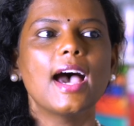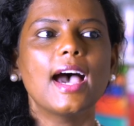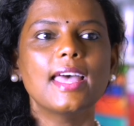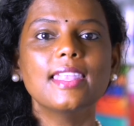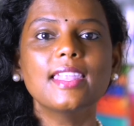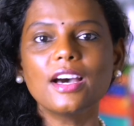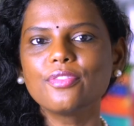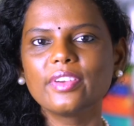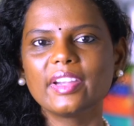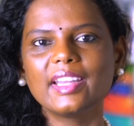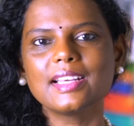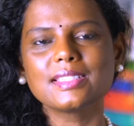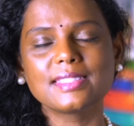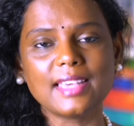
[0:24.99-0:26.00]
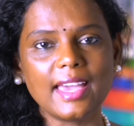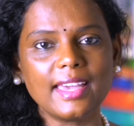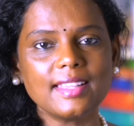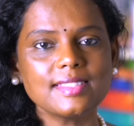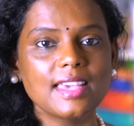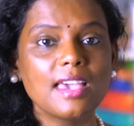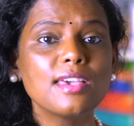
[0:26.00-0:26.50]
i love reading
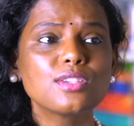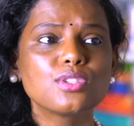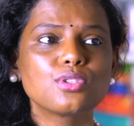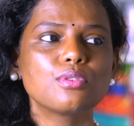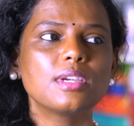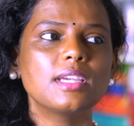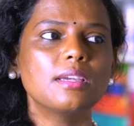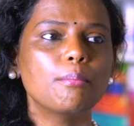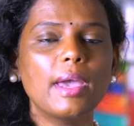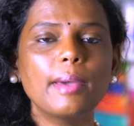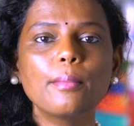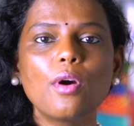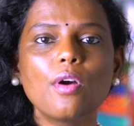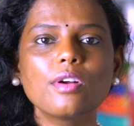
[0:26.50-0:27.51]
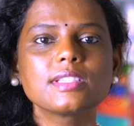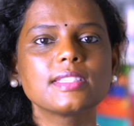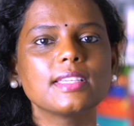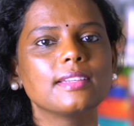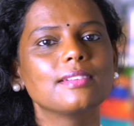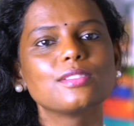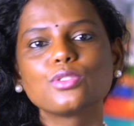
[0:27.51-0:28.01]
science history memoirs
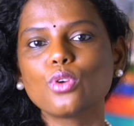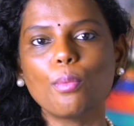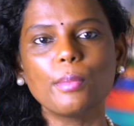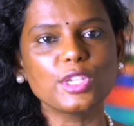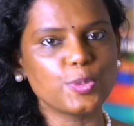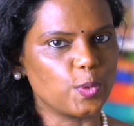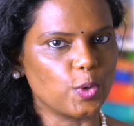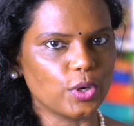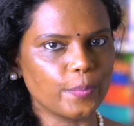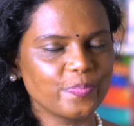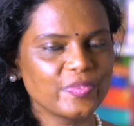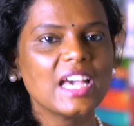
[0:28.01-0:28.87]
and so much more